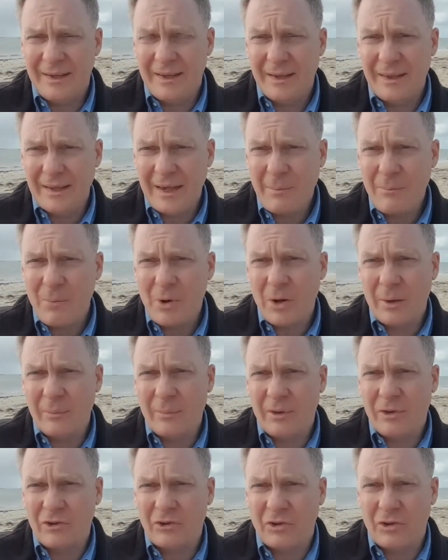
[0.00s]
then that
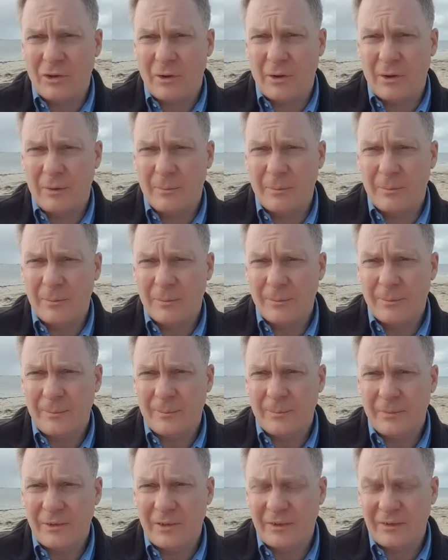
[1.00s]
might be the time
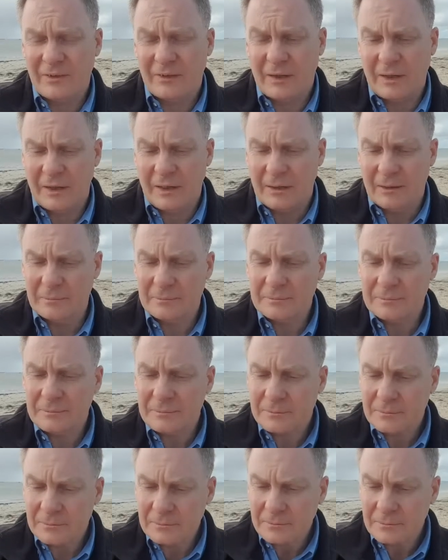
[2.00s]
to say,
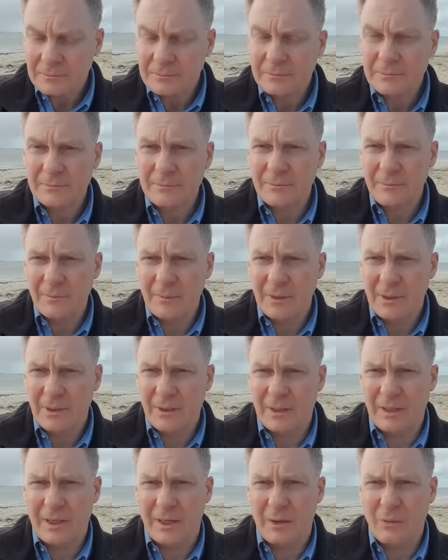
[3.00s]

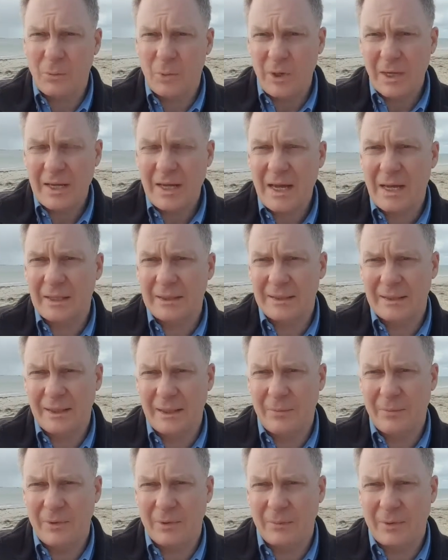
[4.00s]
okay, we can't
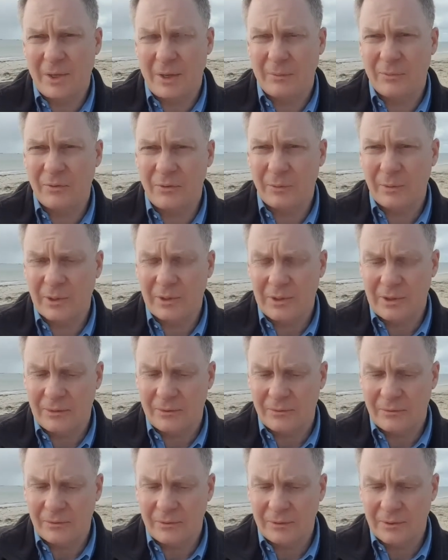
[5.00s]
keep them comfortable
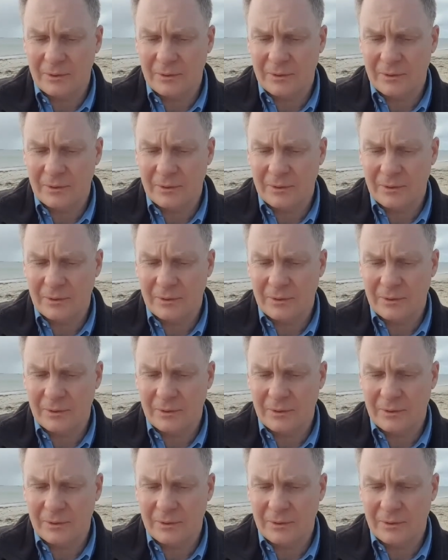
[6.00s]
enough.